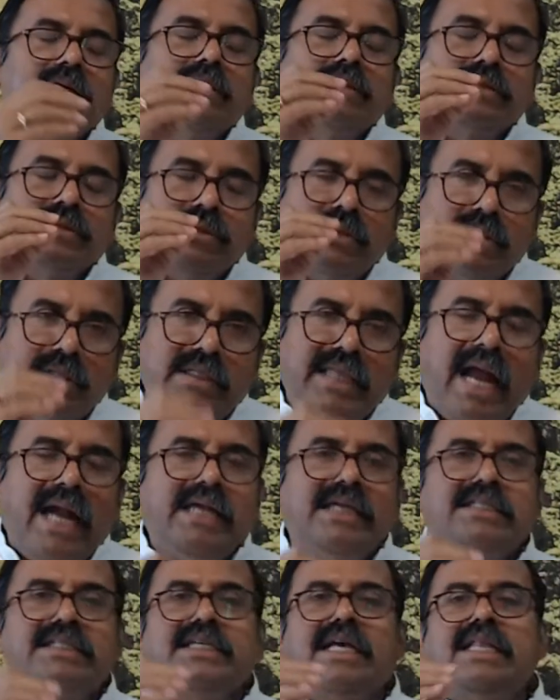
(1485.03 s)
So
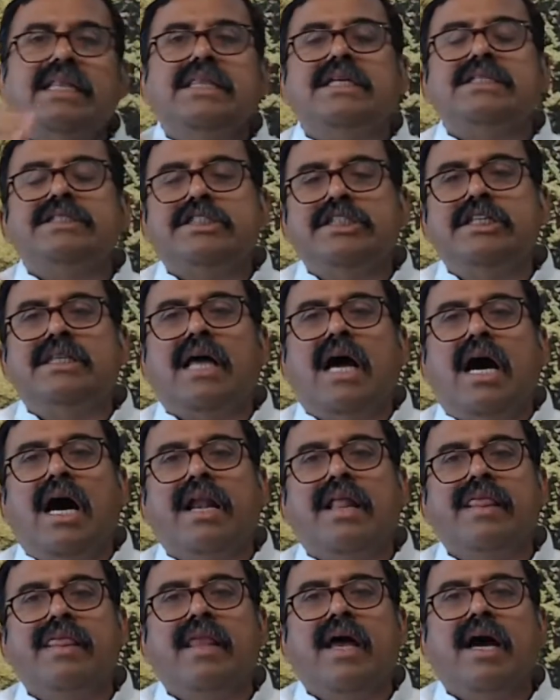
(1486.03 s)
that Sat Chit
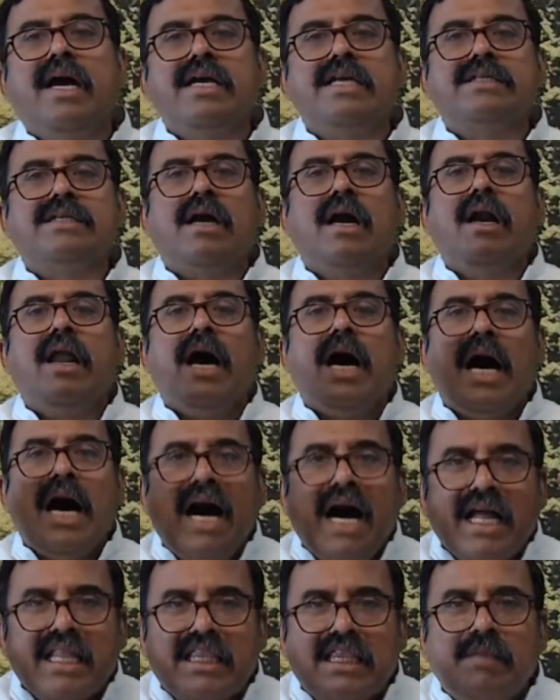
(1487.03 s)
Ananda is called
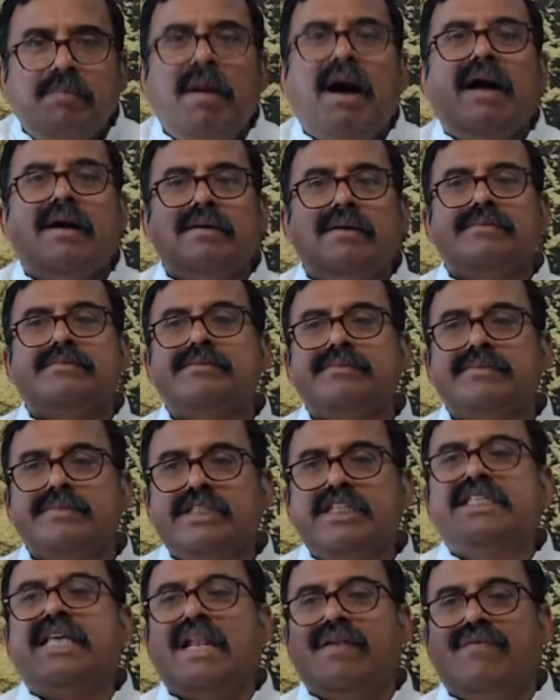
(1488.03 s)
Atma,
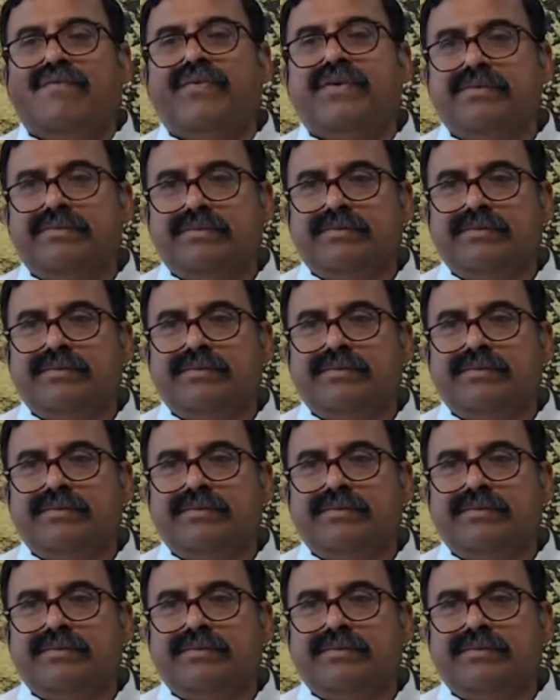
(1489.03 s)
the self.